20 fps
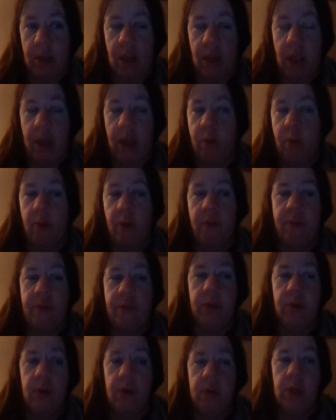I don't know if
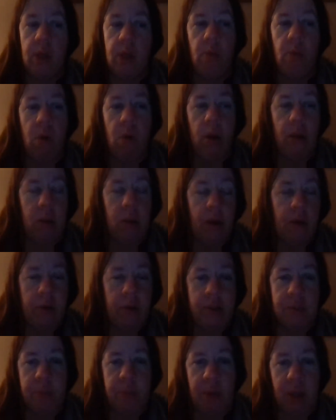you all are
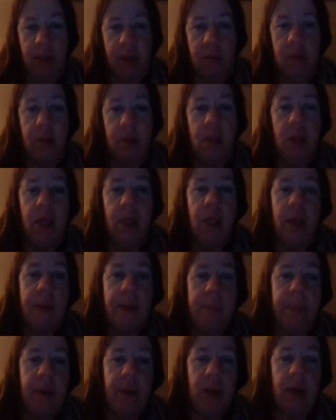as well,
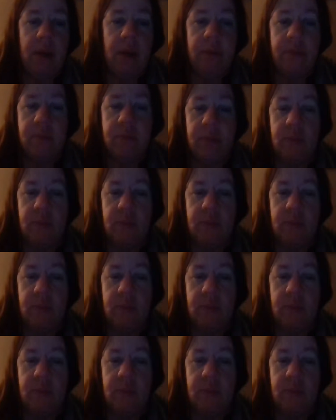but